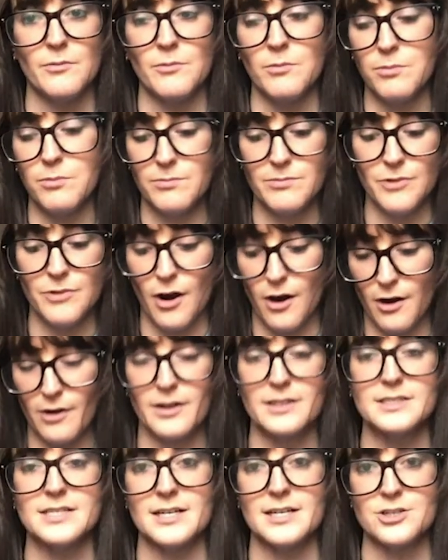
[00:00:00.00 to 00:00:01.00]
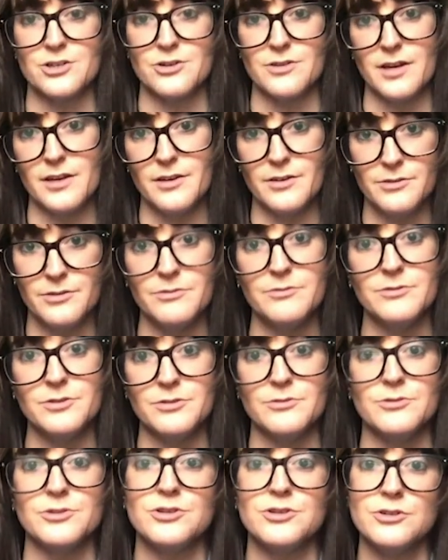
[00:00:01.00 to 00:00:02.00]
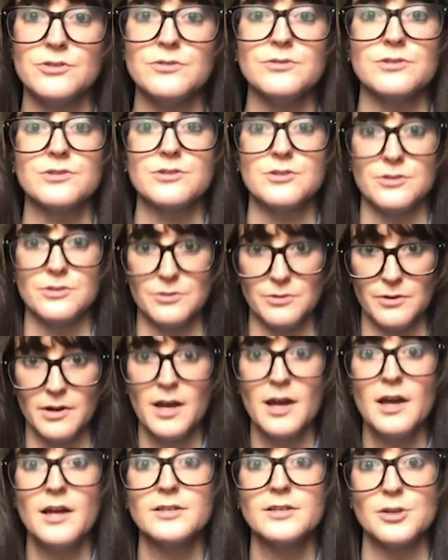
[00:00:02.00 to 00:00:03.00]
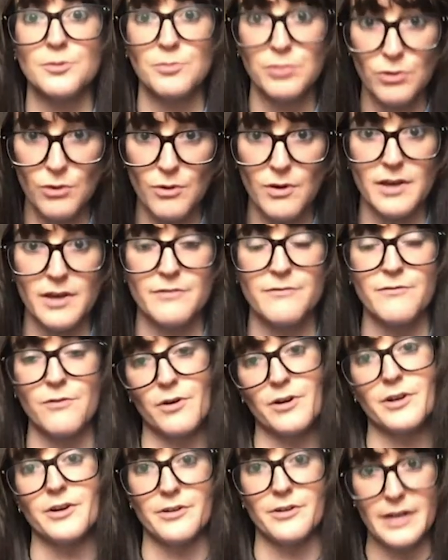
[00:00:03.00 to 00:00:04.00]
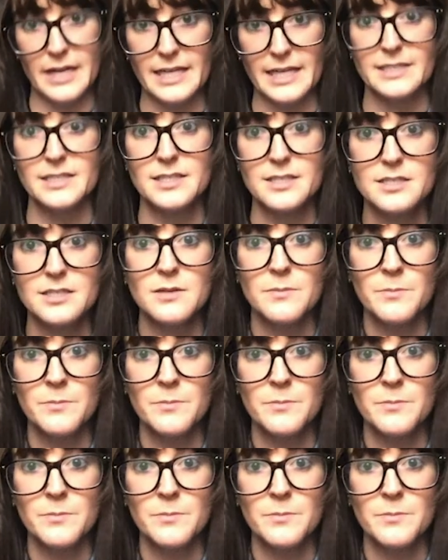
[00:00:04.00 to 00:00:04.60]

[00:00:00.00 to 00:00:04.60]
the architecture that you do choose to deploy for your needs.